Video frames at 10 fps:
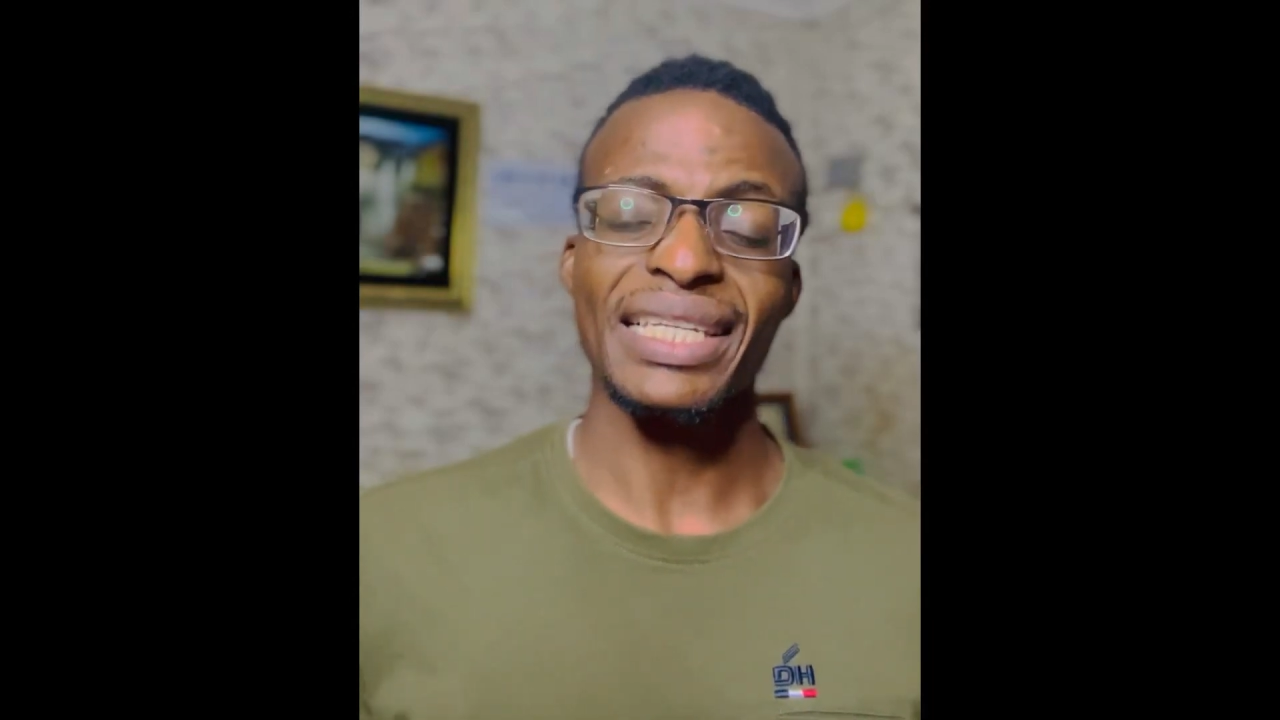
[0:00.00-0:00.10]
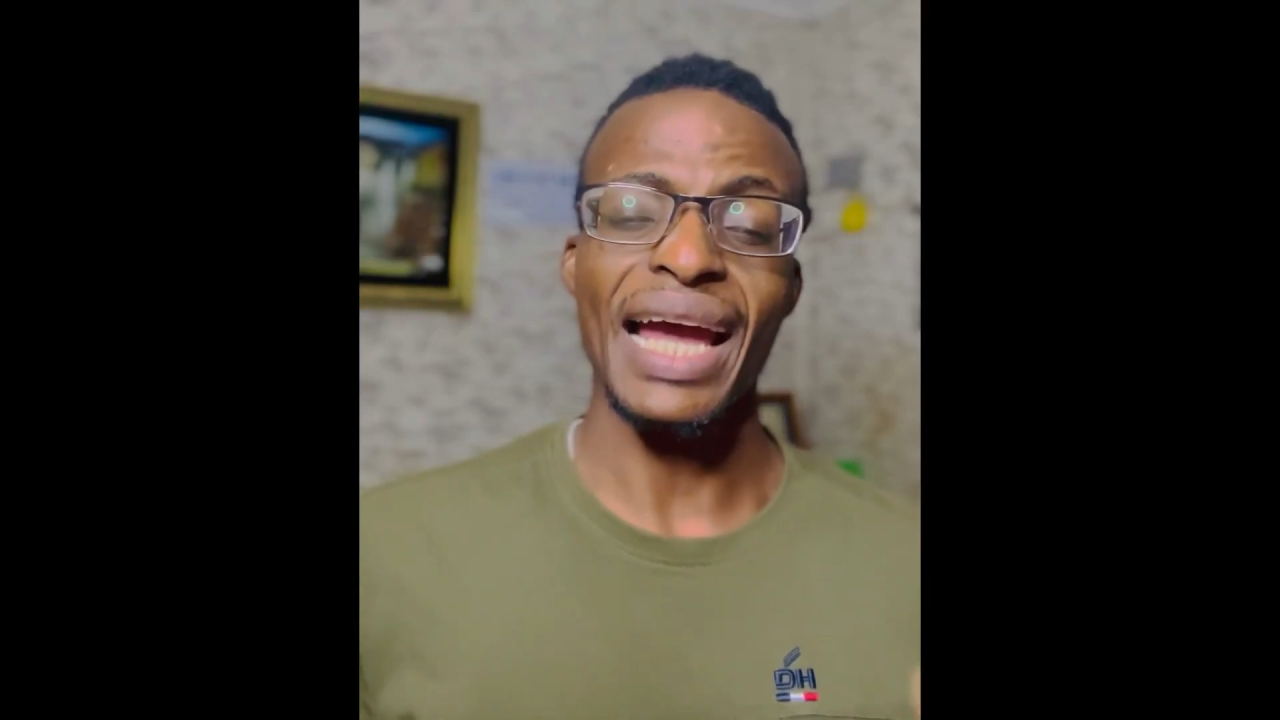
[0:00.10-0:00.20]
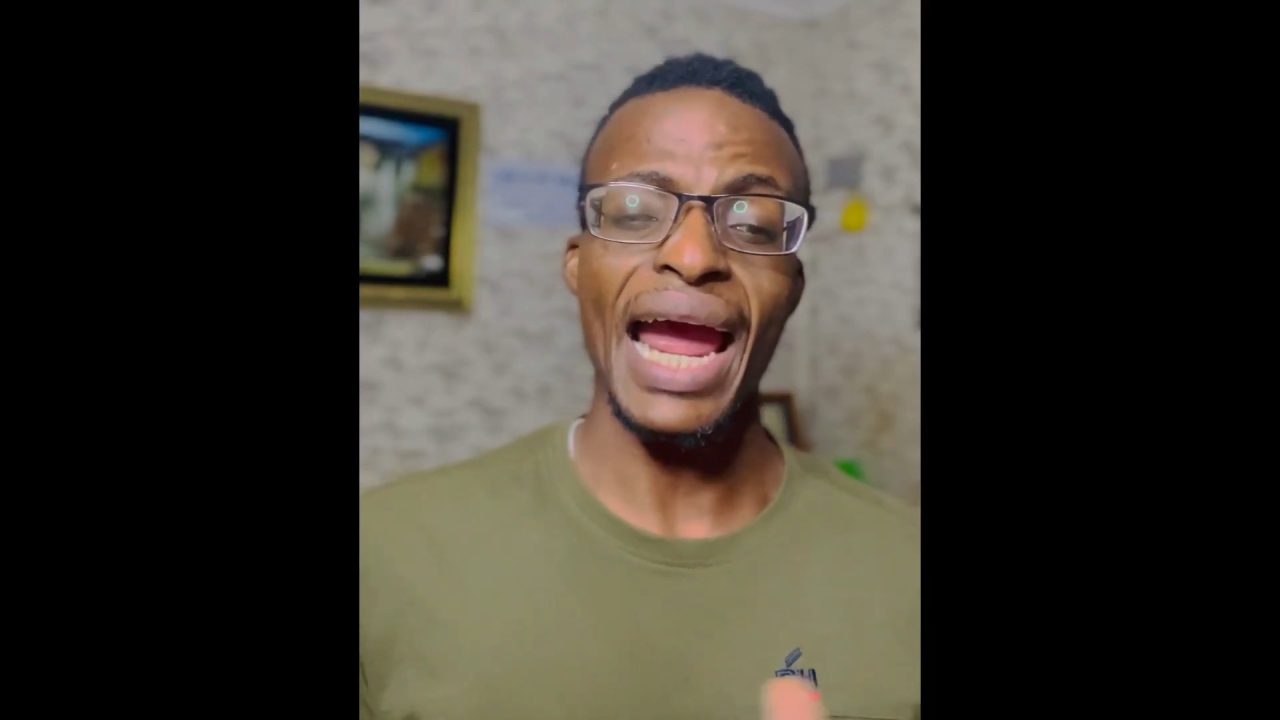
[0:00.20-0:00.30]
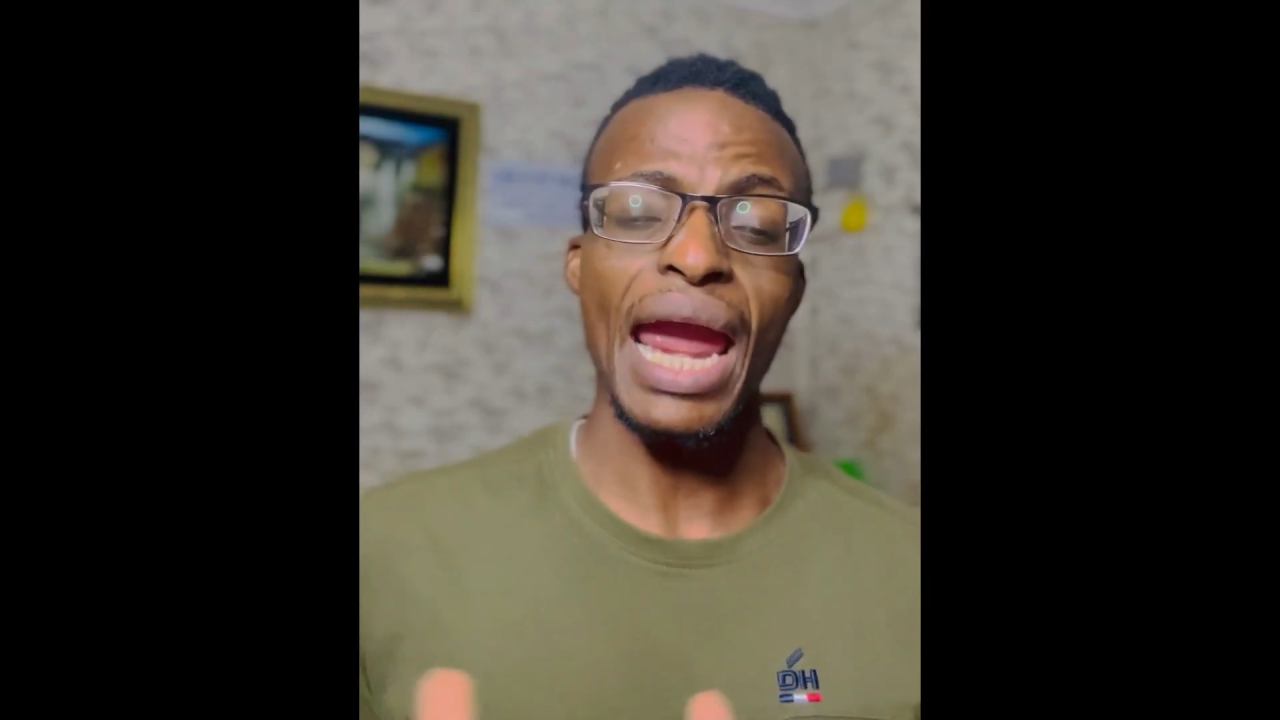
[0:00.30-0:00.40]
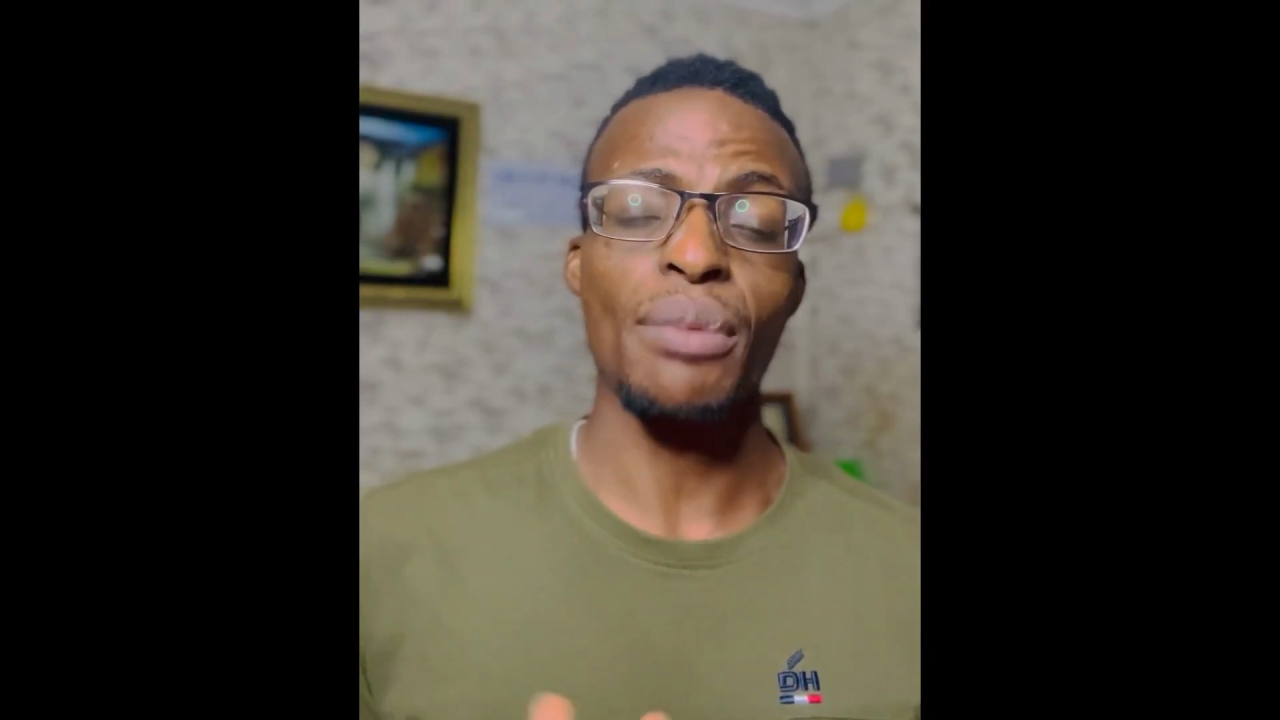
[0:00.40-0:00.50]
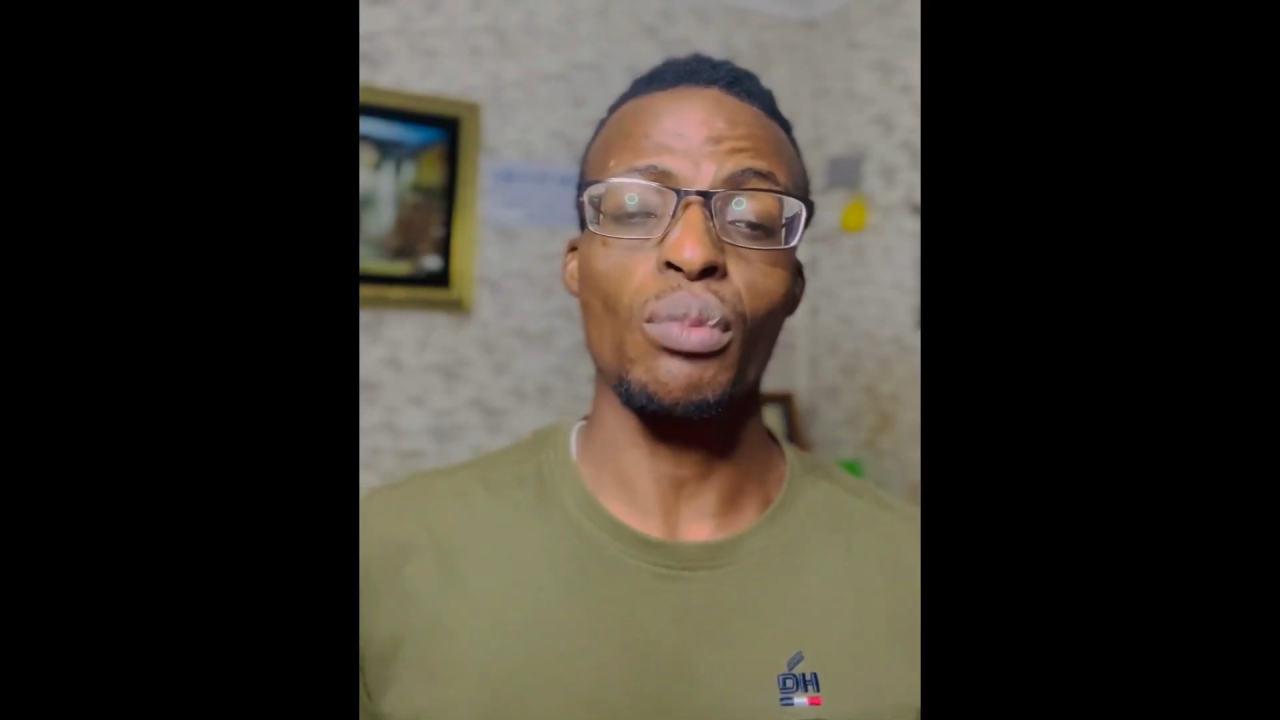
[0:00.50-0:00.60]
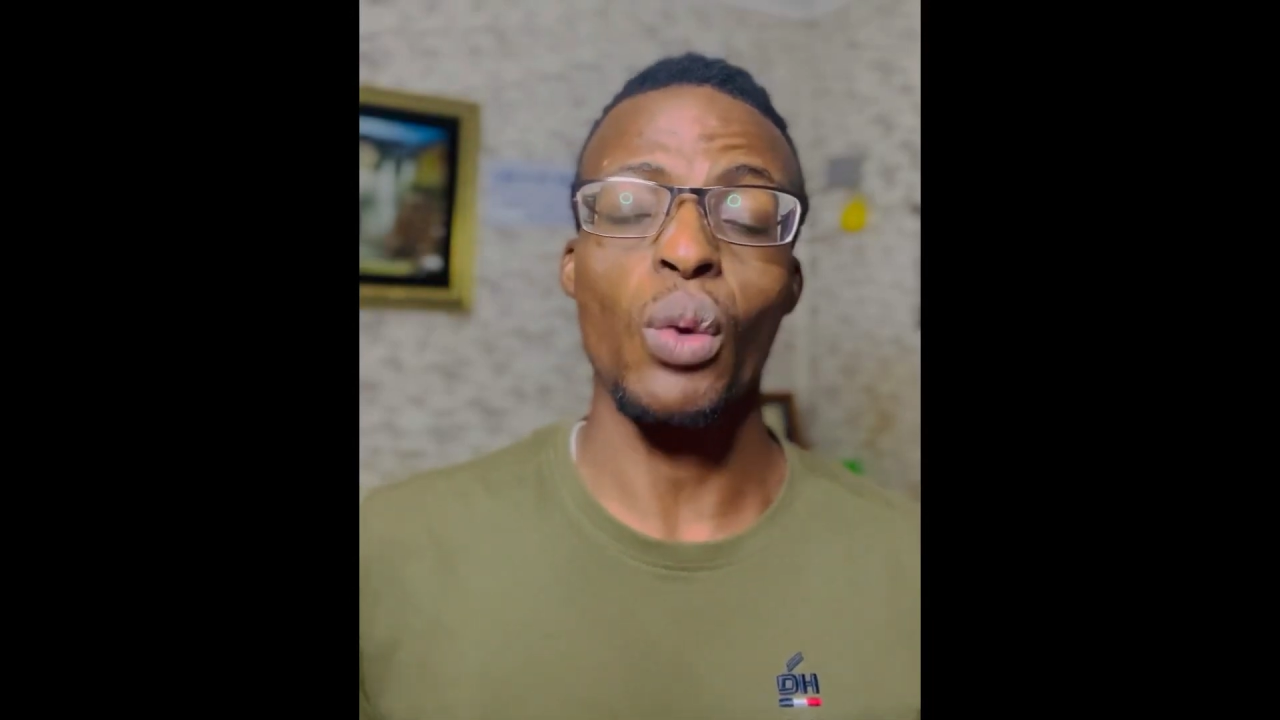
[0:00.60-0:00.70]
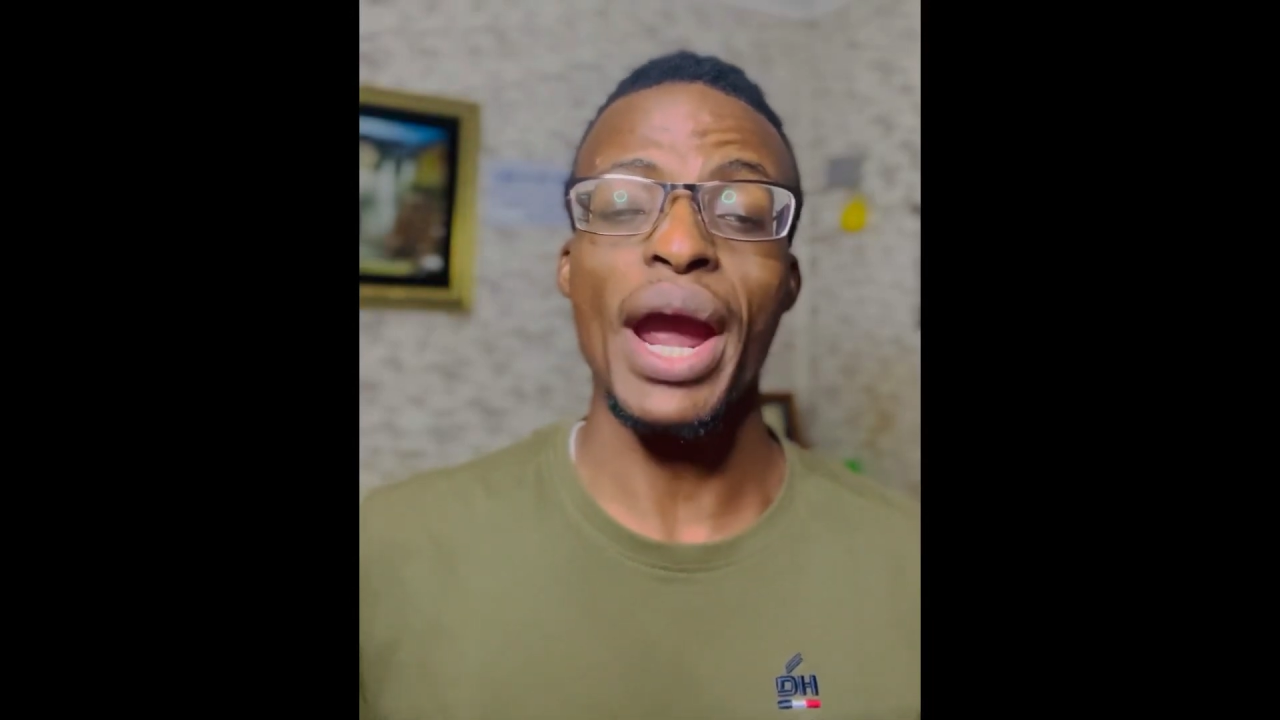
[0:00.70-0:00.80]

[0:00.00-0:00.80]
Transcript: time